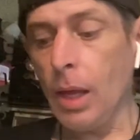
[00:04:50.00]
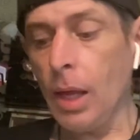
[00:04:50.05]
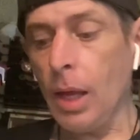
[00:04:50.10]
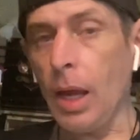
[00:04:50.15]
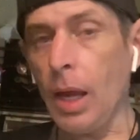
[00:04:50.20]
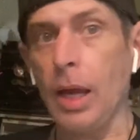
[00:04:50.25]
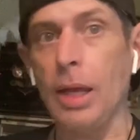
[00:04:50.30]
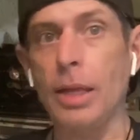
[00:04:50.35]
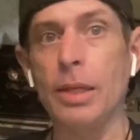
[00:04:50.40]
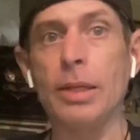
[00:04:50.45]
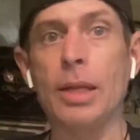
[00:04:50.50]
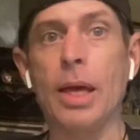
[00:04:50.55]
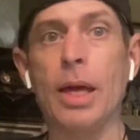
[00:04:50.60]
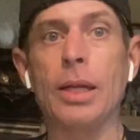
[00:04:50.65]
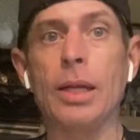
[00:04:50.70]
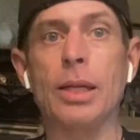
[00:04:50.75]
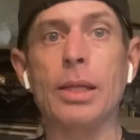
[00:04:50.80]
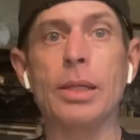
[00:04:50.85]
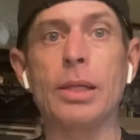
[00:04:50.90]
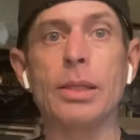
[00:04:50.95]
and
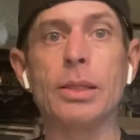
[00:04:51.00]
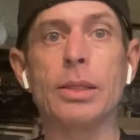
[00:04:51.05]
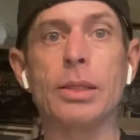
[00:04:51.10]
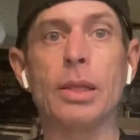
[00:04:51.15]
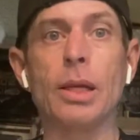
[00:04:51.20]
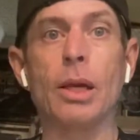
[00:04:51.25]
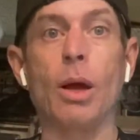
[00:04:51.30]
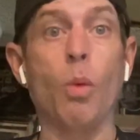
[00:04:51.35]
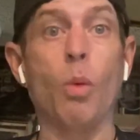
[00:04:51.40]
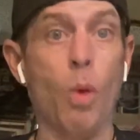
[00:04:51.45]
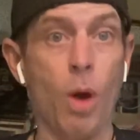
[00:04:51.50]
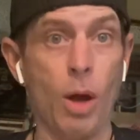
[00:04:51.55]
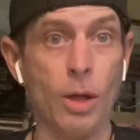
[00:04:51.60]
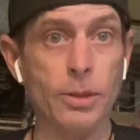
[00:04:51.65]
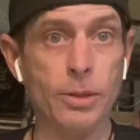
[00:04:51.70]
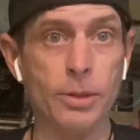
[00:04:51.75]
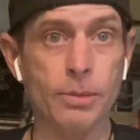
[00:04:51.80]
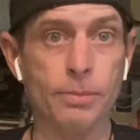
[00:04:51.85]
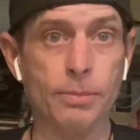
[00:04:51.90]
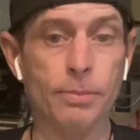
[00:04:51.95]
that is a wand,
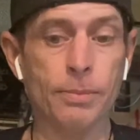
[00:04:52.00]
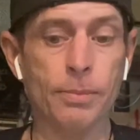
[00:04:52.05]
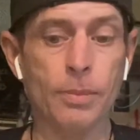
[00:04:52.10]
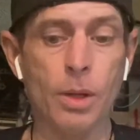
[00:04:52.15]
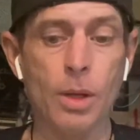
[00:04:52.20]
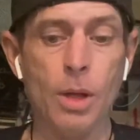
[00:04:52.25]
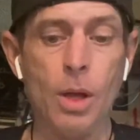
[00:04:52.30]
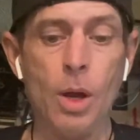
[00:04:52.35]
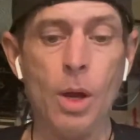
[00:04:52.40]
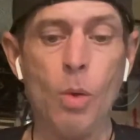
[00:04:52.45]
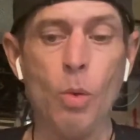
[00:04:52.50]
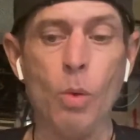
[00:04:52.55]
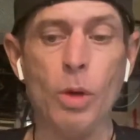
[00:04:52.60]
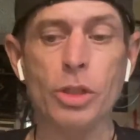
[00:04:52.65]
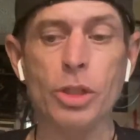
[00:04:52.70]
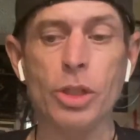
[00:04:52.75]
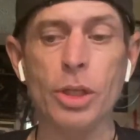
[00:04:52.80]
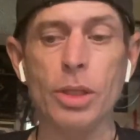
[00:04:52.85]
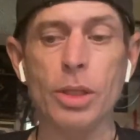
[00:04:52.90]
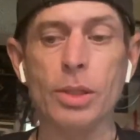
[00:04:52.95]

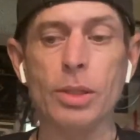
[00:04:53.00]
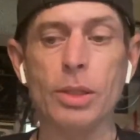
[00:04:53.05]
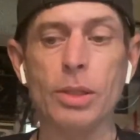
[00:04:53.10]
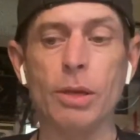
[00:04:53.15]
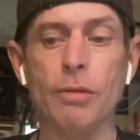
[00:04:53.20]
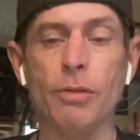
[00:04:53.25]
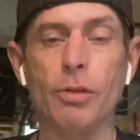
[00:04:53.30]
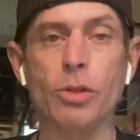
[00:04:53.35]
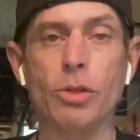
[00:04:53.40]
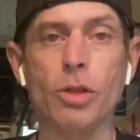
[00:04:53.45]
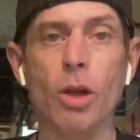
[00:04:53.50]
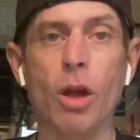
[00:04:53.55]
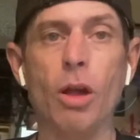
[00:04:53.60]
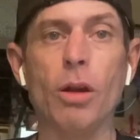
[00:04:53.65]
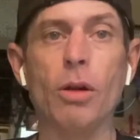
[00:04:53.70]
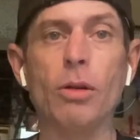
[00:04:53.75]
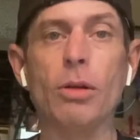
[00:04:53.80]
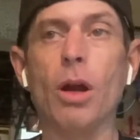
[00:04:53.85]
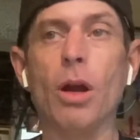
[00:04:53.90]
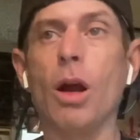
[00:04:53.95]
which is, if you saw
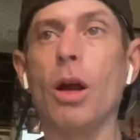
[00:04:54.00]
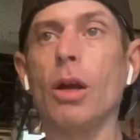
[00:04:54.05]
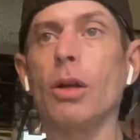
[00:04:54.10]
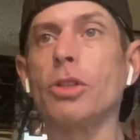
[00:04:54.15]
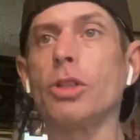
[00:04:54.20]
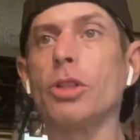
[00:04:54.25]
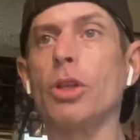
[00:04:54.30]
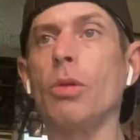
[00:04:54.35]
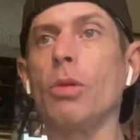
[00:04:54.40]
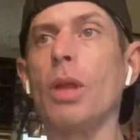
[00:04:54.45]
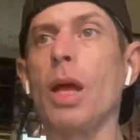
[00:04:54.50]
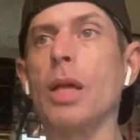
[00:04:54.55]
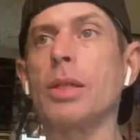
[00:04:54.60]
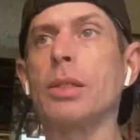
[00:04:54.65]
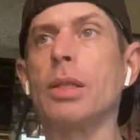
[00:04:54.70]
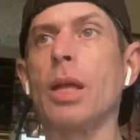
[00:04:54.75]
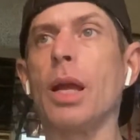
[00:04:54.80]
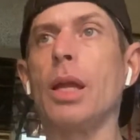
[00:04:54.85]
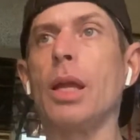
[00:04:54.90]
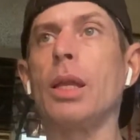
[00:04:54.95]
our, our show last
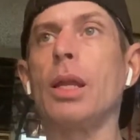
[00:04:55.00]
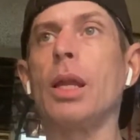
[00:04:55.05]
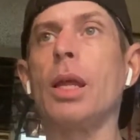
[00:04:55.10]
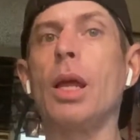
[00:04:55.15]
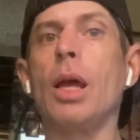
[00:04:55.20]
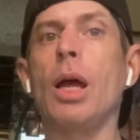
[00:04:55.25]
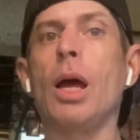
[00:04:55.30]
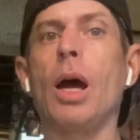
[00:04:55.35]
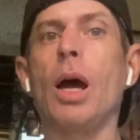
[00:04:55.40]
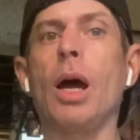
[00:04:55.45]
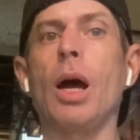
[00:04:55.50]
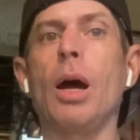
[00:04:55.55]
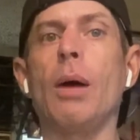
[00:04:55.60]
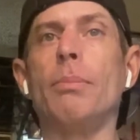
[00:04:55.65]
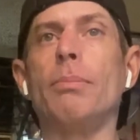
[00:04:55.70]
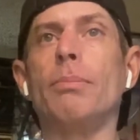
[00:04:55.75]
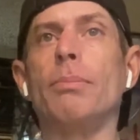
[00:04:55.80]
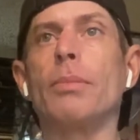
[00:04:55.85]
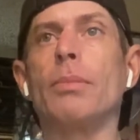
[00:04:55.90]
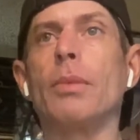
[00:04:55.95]
night,
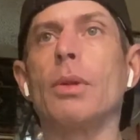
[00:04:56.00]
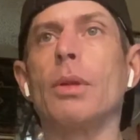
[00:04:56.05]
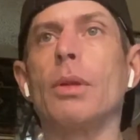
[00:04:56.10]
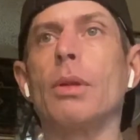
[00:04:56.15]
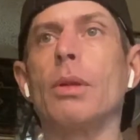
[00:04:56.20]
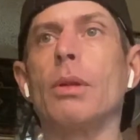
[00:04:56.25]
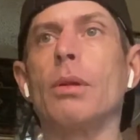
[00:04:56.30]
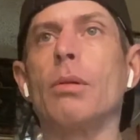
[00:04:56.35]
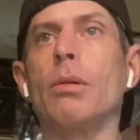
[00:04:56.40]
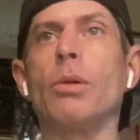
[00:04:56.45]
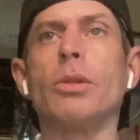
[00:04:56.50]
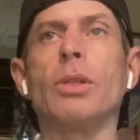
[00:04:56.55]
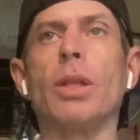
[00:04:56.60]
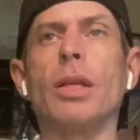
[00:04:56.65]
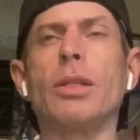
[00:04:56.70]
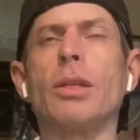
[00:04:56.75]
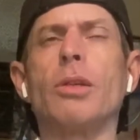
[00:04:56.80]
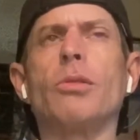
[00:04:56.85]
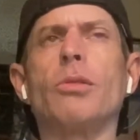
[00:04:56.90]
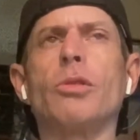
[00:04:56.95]
um, it wasn't
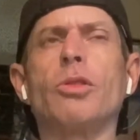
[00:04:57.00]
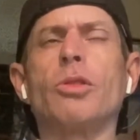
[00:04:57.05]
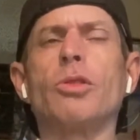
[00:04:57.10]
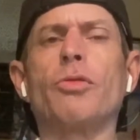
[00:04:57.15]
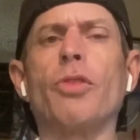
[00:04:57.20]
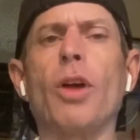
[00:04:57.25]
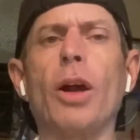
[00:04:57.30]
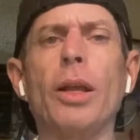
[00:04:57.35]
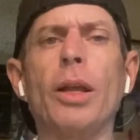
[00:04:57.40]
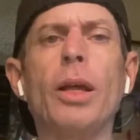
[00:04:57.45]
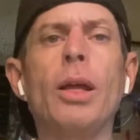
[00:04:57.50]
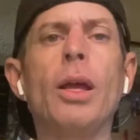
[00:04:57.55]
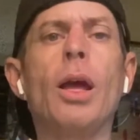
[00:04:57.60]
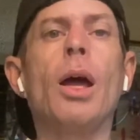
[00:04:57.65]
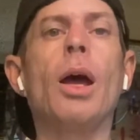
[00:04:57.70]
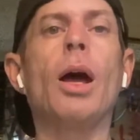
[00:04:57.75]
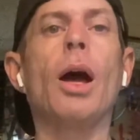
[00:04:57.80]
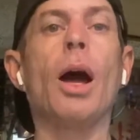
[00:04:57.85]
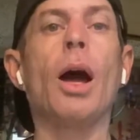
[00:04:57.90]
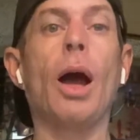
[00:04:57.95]
last night, it was Friday,
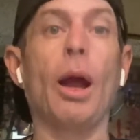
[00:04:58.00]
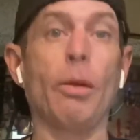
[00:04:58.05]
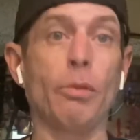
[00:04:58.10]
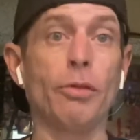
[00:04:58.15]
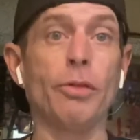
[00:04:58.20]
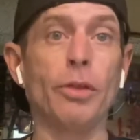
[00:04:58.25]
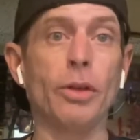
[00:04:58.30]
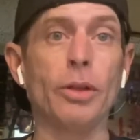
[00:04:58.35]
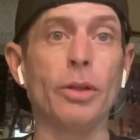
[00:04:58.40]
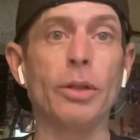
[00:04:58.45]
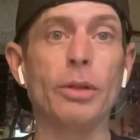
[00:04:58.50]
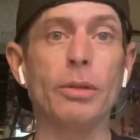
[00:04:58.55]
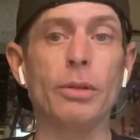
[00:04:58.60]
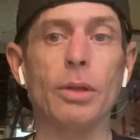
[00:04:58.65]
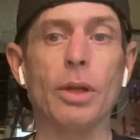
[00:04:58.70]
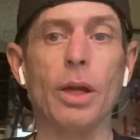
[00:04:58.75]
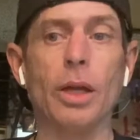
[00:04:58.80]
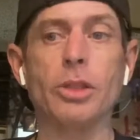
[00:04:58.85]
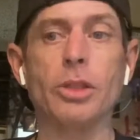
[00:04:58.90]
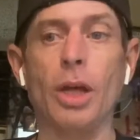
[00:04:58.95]
I revealed it.
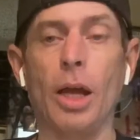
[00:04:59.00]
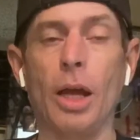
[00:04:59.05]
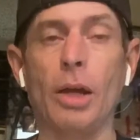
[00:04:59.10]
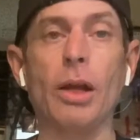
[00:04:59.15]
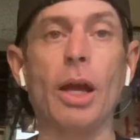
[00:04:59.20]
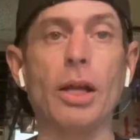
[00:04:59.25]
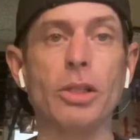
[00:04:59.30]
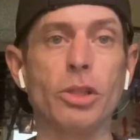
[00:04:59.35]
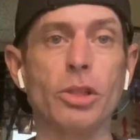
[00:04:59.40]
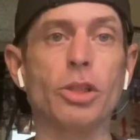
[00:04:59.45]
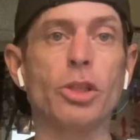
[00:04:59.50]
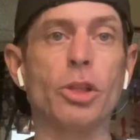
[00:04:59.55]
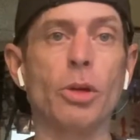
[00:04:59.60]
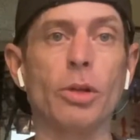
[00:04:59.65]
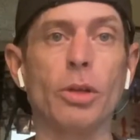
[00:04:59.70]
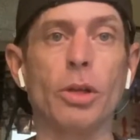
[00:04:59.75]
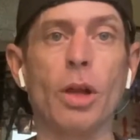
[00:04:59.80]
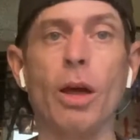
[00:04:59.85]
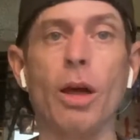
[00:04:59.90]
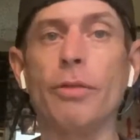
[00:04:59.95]
I, I actually showed
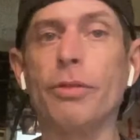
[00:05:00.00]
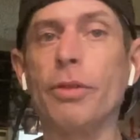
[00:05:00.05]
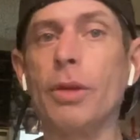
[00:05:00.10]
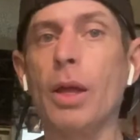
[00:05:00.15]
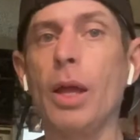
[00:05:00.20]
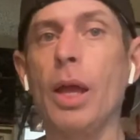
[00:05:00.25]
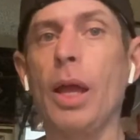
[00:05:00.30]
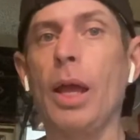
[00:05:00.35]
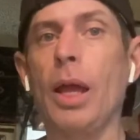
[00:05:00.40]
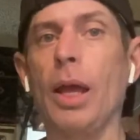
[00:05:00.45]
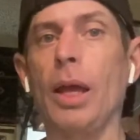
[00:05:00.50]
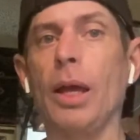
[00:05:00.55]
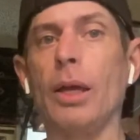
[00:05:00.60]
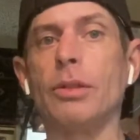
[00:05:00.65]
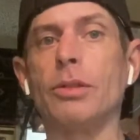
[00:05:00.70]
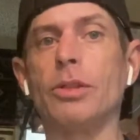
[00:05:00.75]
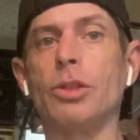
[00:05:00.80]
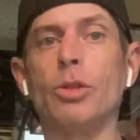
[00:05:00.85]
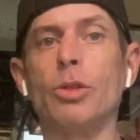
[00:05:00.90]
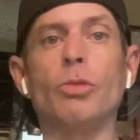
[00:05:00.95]
it off.
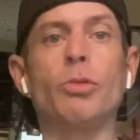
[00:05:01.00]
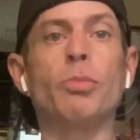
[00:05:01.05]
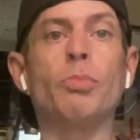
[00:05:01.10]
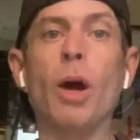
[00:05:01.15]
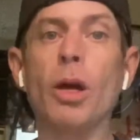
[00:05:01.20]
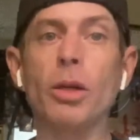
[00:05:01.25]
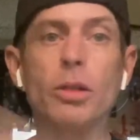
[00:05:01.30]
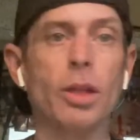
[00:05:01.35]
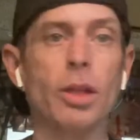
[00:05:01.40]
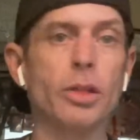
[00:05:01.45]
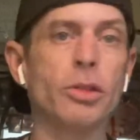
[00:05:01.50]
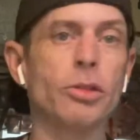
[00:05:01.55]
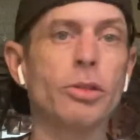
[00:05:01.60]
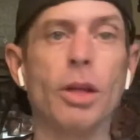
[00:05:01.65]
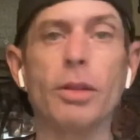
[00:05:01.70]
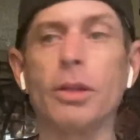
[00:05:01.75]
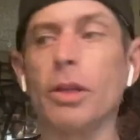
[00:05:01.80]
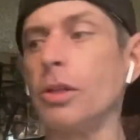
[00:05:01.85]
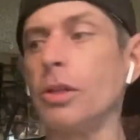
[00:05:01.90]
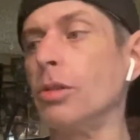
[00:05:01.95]
And to Potter collectors
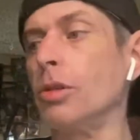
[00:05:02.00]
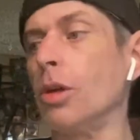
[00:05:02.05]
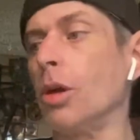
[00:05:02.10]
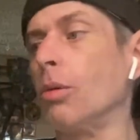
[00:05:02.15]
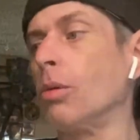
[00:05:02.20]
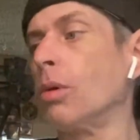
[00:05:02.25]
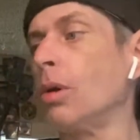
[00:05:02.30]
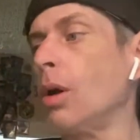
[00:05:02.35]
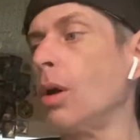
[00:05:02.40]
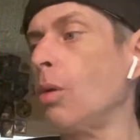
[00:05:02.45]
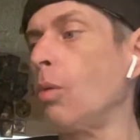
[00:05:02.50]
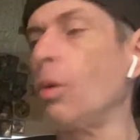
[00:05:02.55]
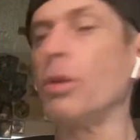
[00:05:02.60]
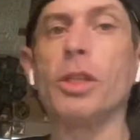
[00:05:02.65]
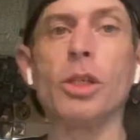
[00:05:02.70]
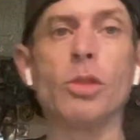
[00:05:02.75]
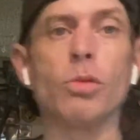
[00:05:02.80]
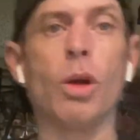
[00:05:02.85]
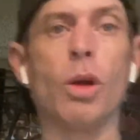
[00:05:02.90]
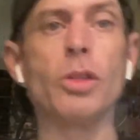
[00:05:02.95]
out there, you know what
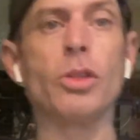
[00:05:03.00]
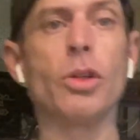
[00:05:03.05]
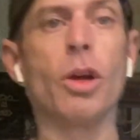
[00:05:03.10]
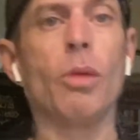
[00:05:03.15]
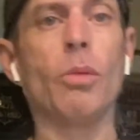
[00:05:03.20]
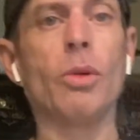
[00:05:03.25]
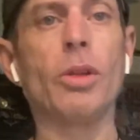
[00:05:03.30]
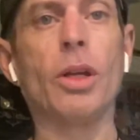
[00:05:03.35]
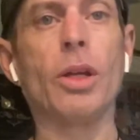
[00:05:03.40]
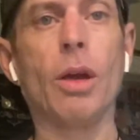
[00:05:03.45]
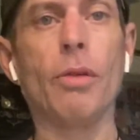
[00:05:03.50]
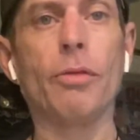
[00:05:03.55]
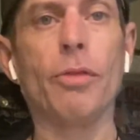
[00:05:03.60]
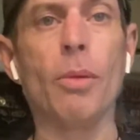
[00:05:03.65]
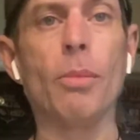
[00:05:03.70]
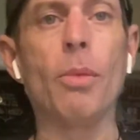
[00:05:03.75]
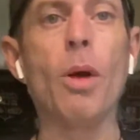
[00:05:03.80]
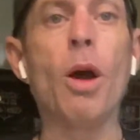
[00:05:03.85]
these wands are and where they come from.